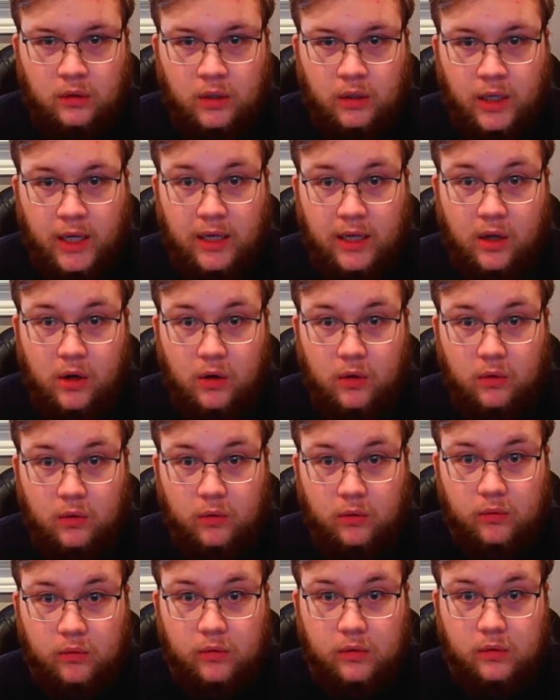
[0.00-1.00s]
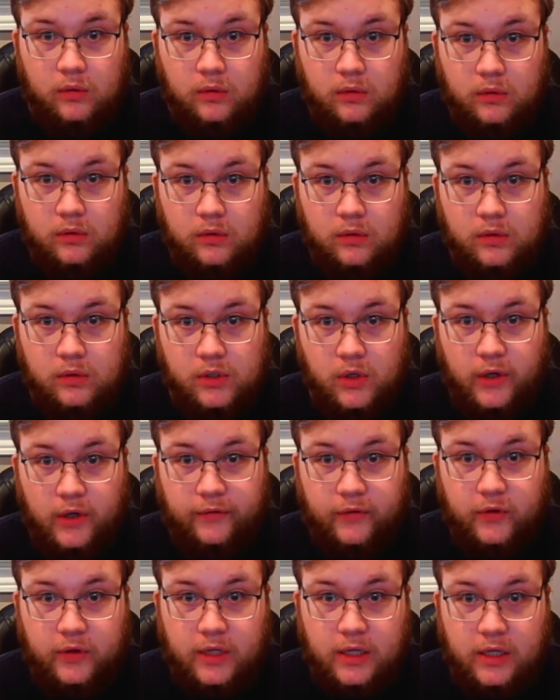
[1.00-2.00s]
Hello. Sorry
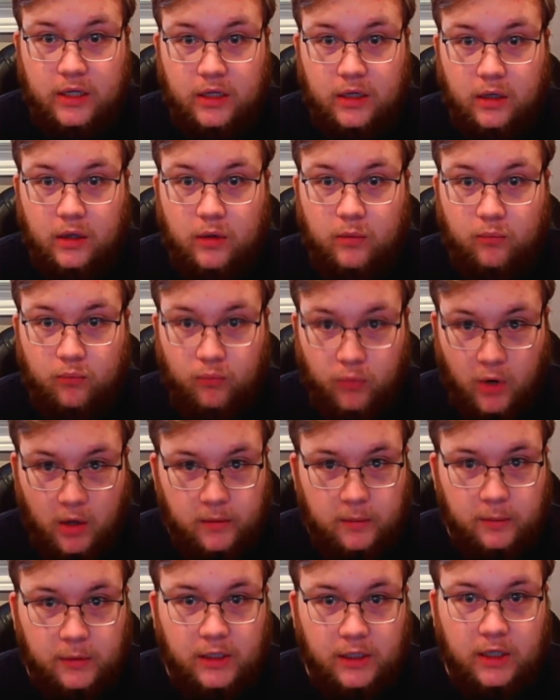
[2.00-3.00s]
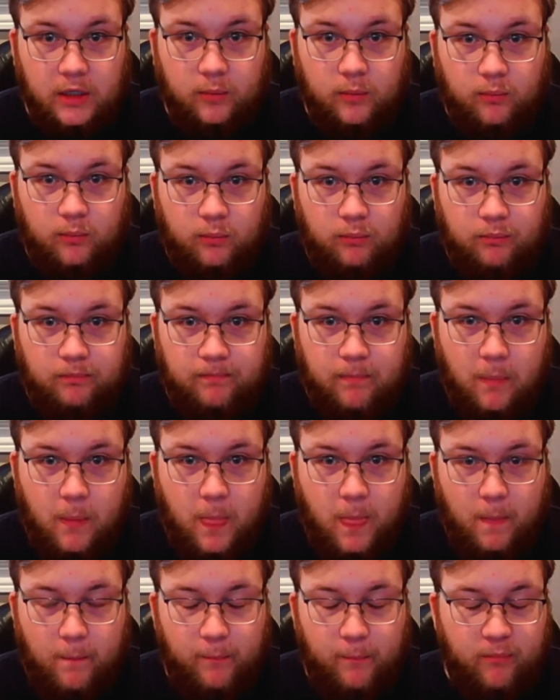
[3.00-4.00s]
for the probably
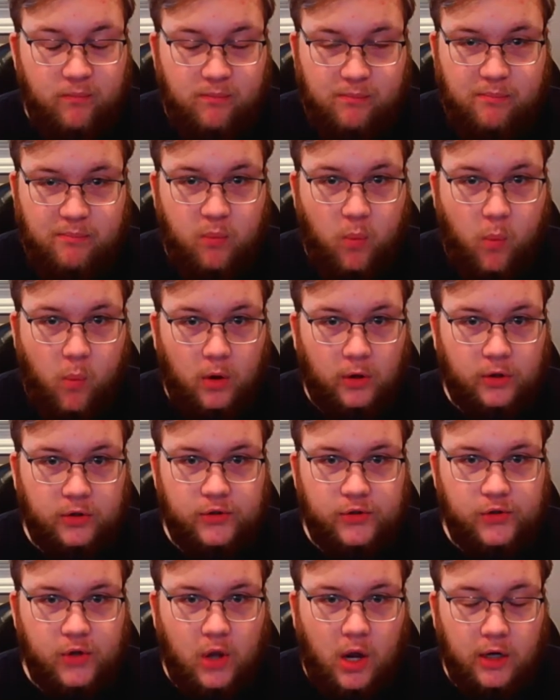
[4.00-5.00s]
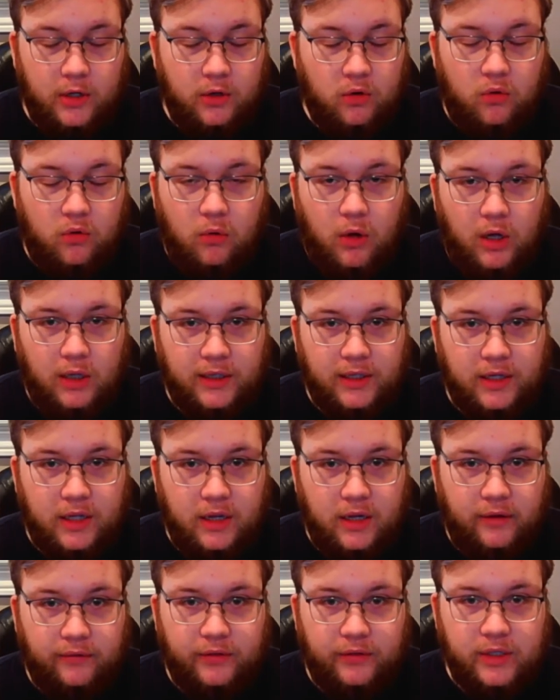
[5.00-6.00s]
worse audio quality
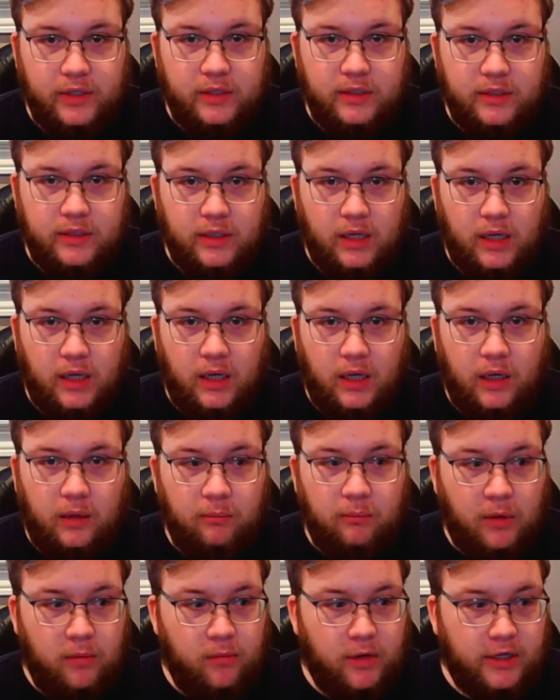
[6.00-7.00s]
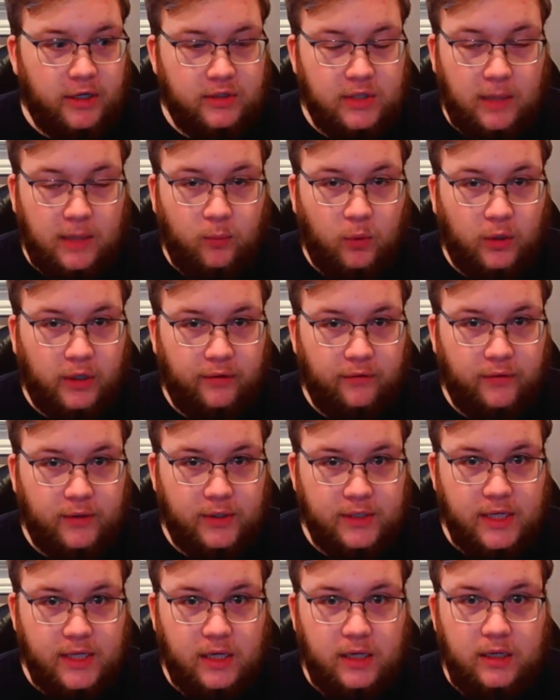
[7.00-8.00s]
of this. Uh, my mic stopped working for a
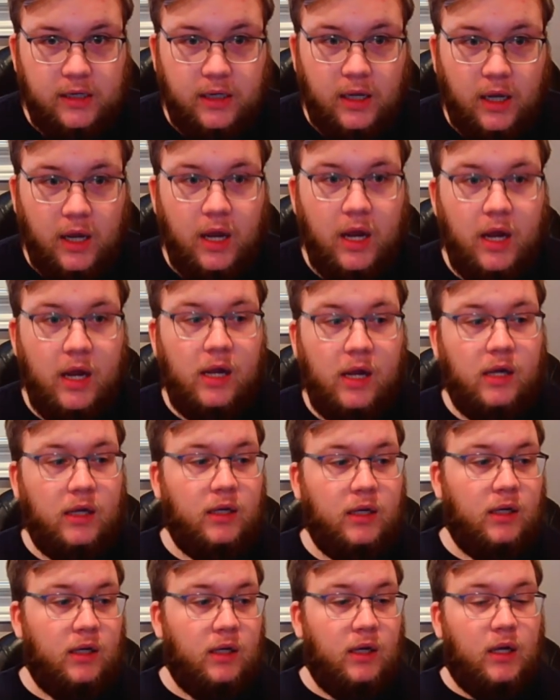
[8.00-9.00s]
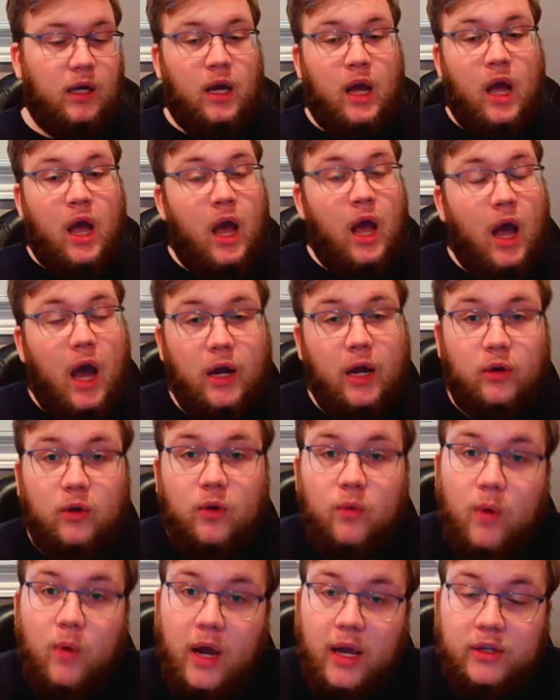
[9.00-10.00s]
second. I don't know
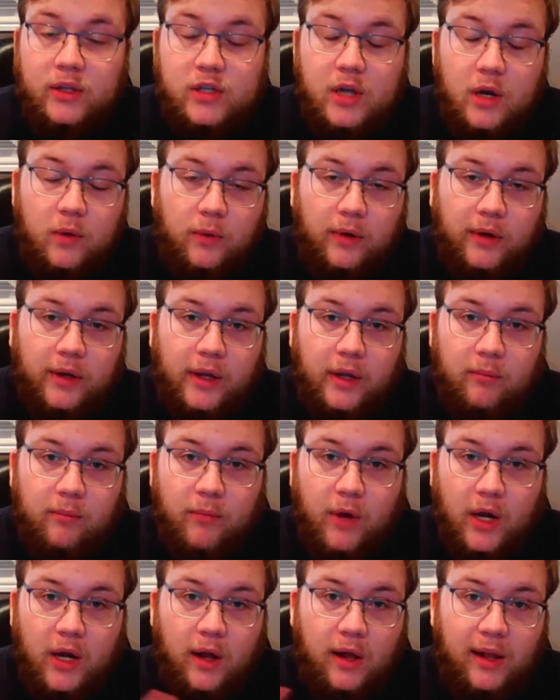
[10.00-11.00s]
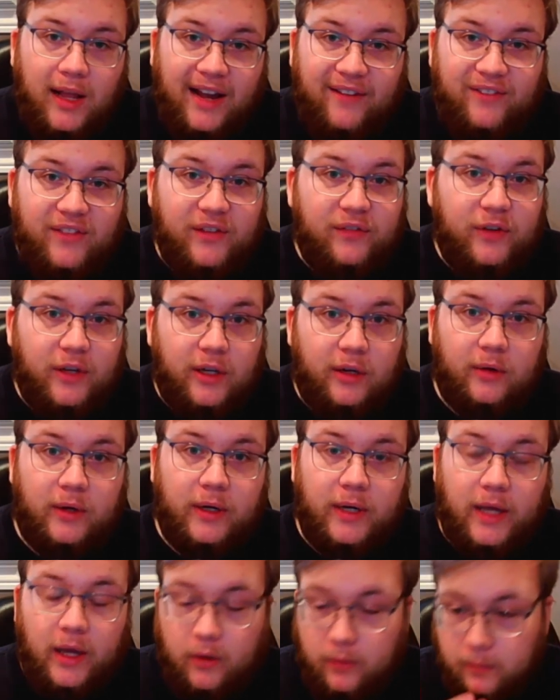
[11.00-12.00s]
why it's not working, but I'll have to figure it
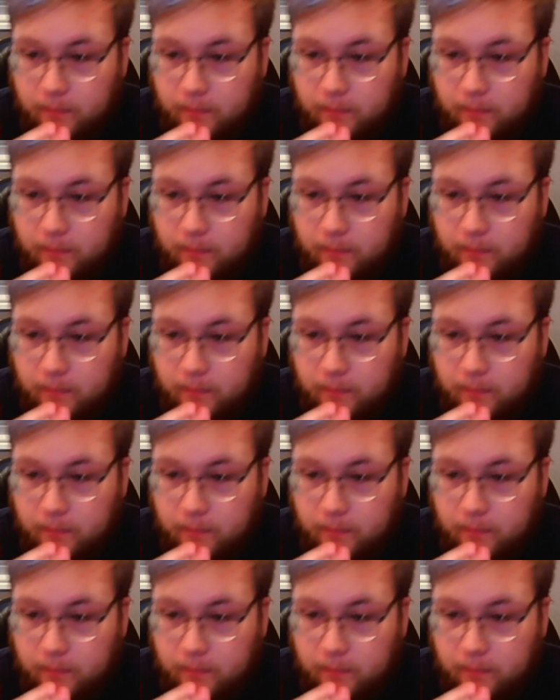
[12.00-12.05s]
out.